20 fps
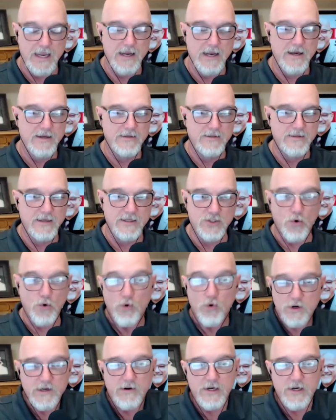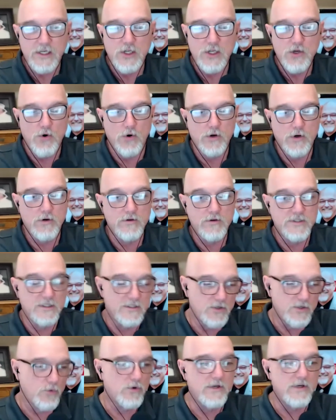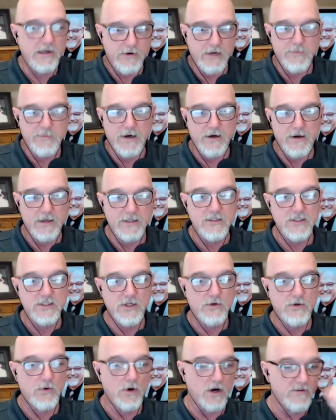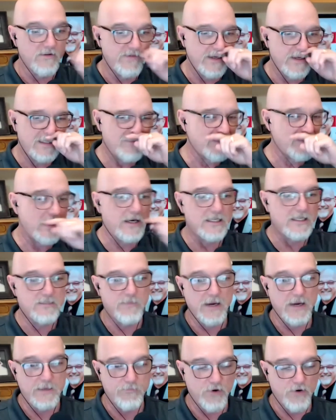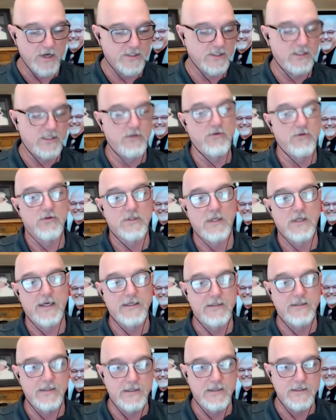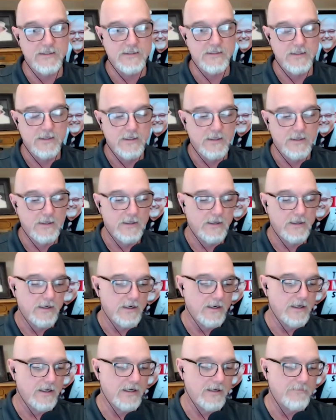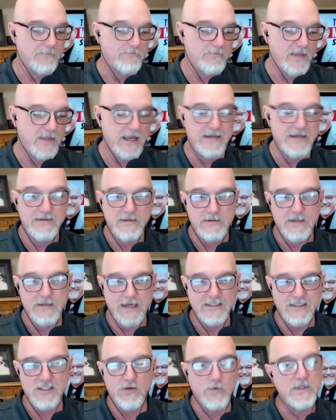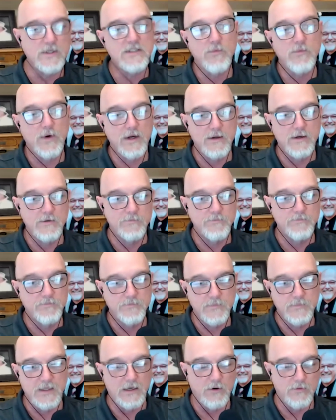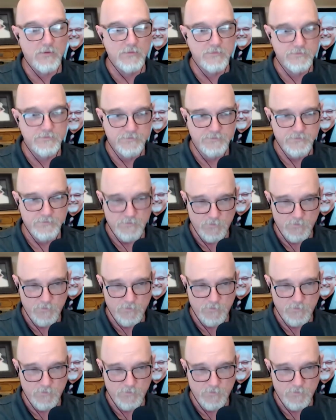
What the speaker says: And it's ordinary New Yorkers and it's ordinary Americans who are victimized by prosecutors like this. And that's the reason why, you know,